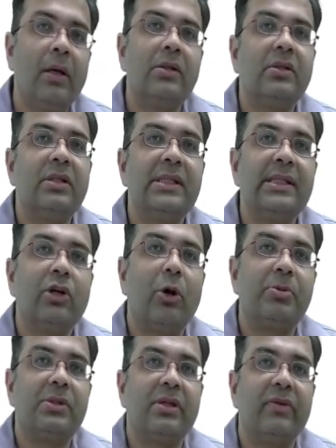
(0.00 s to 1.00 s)
So these are the
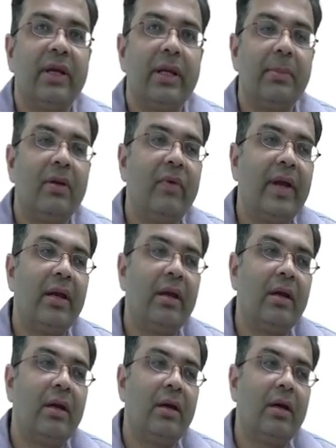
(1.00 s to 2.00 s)
options available
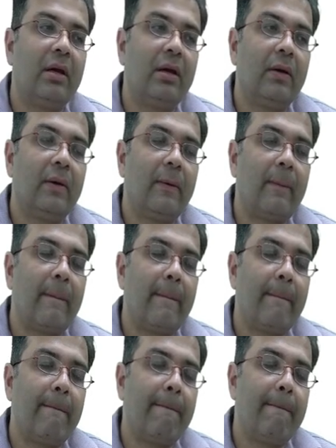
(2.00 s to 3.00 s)
when uh,
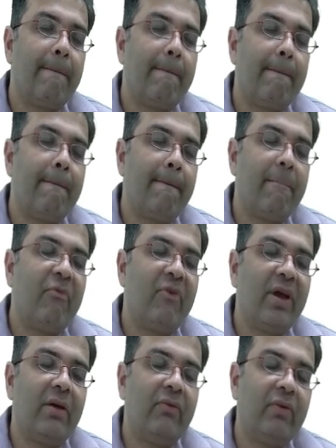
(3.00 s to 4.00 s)

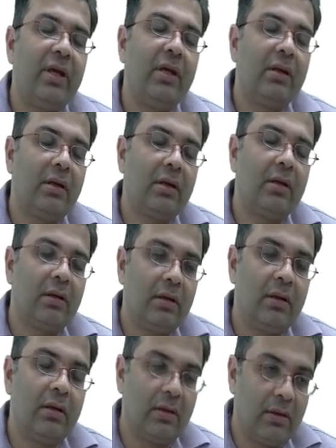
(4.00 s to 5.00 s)
when we
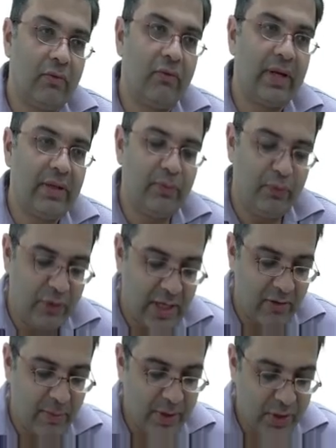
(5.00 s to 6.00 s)
uh, when we
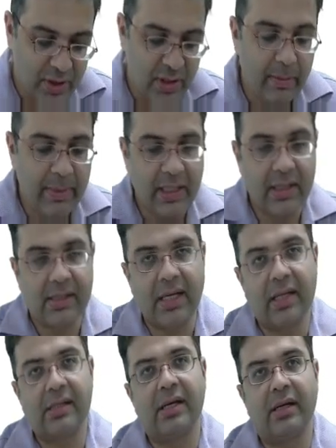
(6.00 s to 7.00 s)
have a patient in a
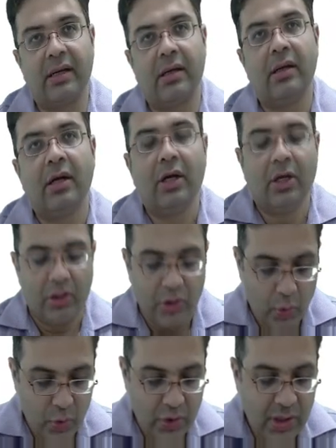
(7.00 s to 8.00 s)
metastatic setting
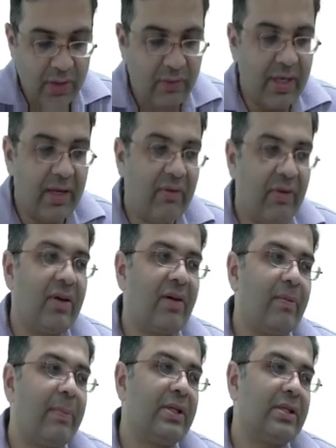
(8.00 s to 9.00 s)
usually whenever we
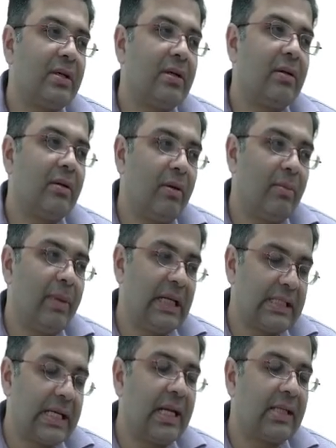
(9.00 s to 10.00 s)
have a patient uh,
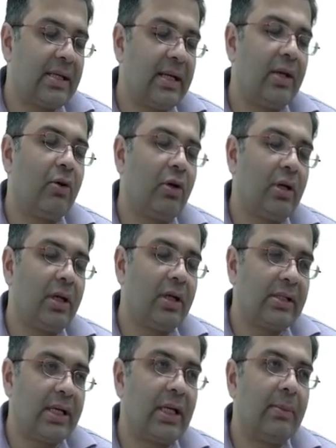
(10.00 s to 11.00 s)
metastatic setting or
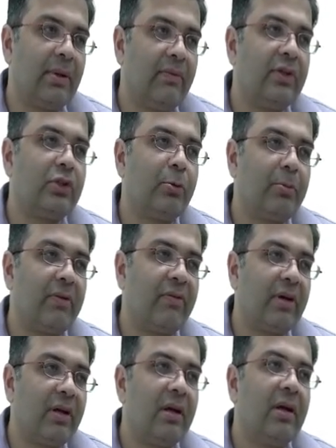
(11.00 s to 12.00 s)
unresectable we should prefer